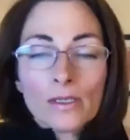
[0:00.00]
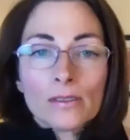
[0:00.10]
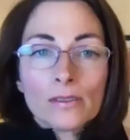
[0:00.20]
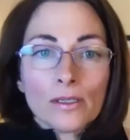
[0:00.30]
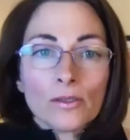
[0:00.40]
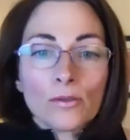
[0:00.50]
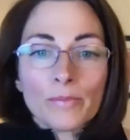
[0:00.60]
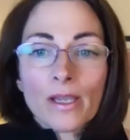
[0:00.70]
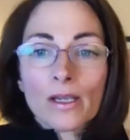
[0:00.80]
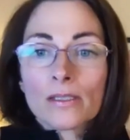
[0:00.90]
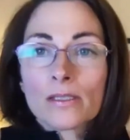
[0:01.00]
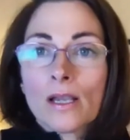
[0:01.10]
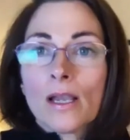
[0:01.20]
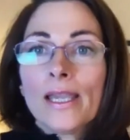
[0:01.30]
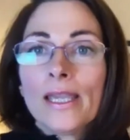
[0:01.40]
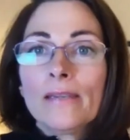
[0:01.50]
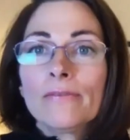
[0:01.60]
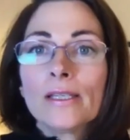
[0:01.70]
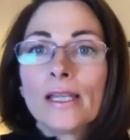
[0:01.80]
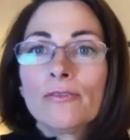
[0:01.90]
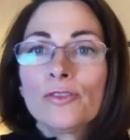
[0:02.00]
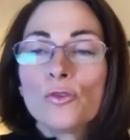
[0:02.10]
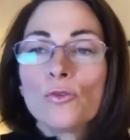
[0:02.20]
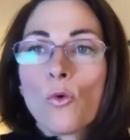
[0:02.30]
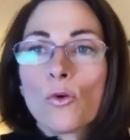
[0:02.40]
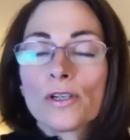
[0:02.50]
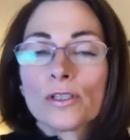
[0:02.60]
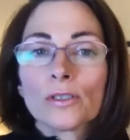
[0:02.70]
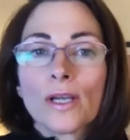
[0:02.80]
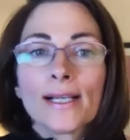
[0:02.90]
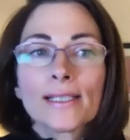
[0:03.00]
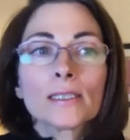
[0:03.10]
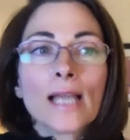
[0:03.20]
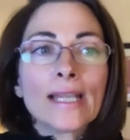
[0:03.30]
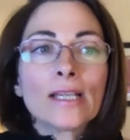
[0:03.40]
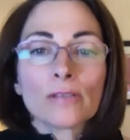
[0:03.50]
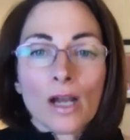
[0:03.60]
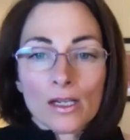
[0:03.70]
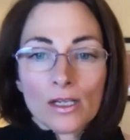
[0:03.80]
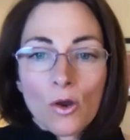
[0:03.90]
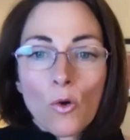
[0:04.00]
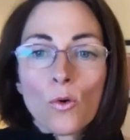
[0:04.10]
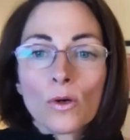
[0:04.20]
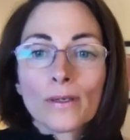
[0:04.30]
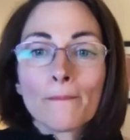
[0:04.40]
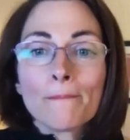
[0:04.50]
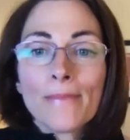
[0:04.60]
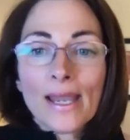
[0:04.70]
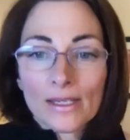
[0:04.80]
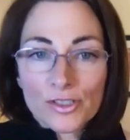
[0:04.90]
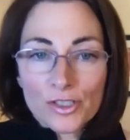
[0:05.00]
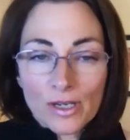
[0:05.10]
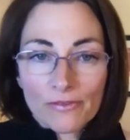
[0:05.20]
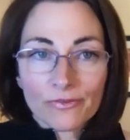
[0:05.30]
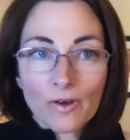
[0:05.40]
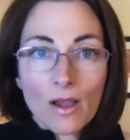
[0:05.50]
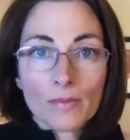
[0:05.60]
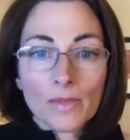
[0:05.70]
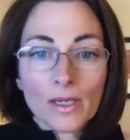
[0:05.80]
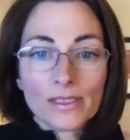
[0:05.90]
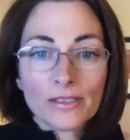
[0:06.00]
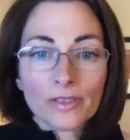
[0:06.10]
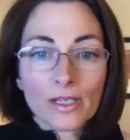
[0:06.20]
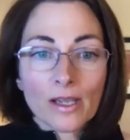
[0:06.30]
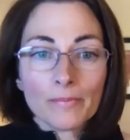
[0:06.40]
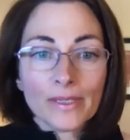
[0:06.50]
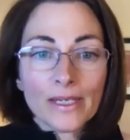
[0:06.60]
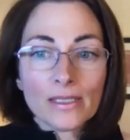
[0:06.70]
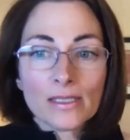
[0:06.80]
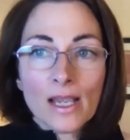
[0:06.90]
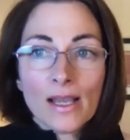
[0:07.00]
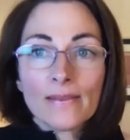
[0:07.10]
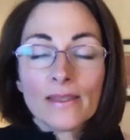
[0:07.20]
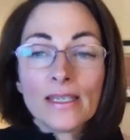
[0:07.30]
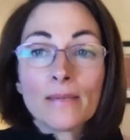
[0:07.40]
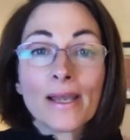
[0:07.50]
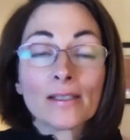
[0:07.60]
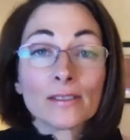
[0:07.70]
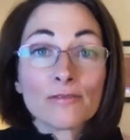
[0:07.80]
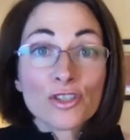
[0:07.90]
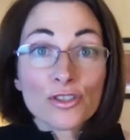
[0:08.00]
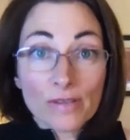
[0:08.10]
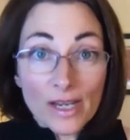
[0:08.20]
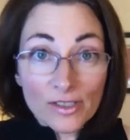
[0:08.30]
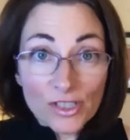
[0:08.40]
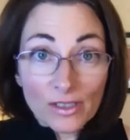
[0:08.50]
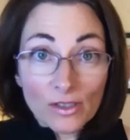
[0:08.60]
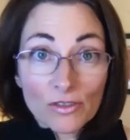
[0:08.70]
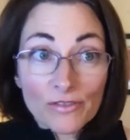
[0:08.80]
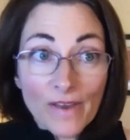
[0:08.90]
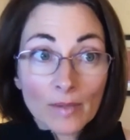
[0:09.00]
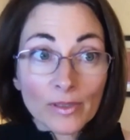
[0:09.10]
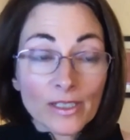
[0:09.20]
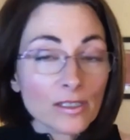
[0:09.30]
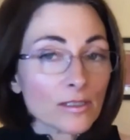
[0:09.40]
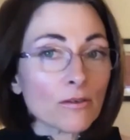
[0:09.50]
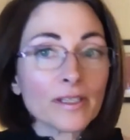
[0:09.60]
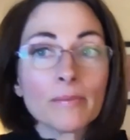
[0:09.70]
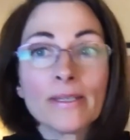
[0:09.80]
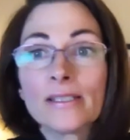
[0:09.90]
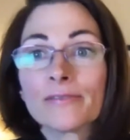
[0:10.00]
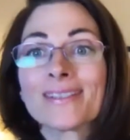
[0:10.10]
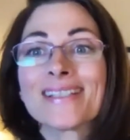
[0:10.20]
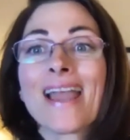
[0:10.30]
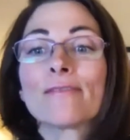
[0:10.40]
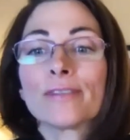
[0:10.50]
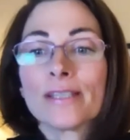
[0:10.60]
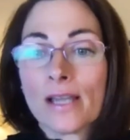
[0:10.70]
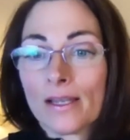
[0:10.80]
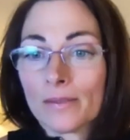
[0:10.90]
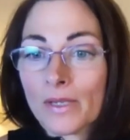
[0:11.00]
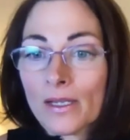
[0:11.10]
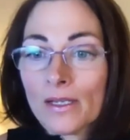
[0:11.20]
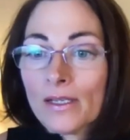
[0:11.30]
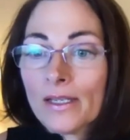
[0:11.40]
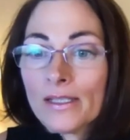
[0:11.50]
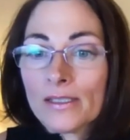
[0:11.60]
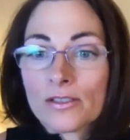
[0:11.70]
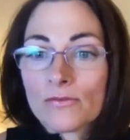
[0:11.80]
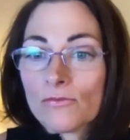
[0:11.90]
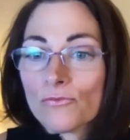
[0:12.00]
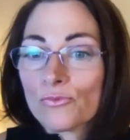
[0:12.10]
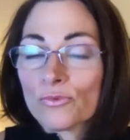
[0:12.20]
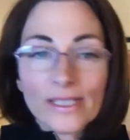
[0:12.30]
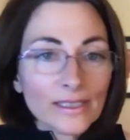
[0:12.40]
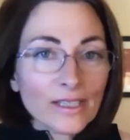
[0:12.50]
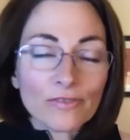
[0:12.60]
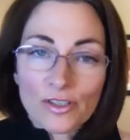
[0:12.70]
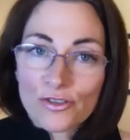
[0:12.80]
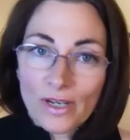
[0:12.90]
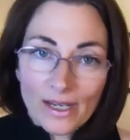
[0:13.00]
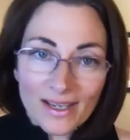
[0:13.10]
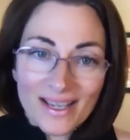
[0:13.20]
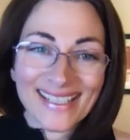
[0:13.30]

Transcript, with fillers: So, because even if you order Lycra or mesh from different companies, the amount of stretch in those fabrics is going to be different every time. It's really frustrating.